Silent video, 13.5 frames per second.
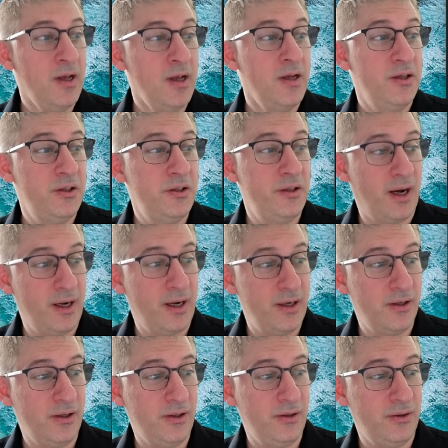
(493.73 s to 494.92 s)

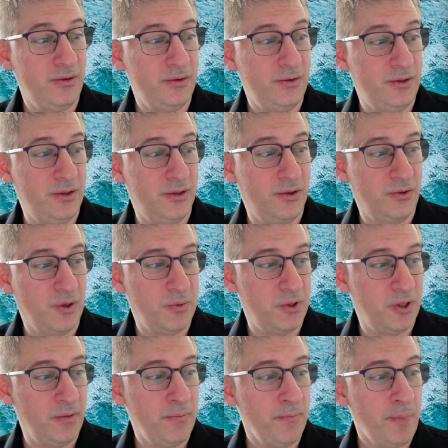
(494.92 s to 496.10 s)
style
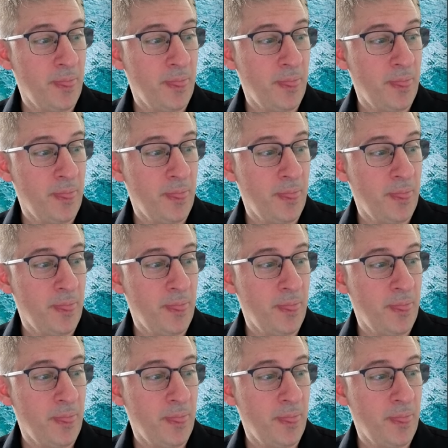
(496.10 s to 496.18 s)
description.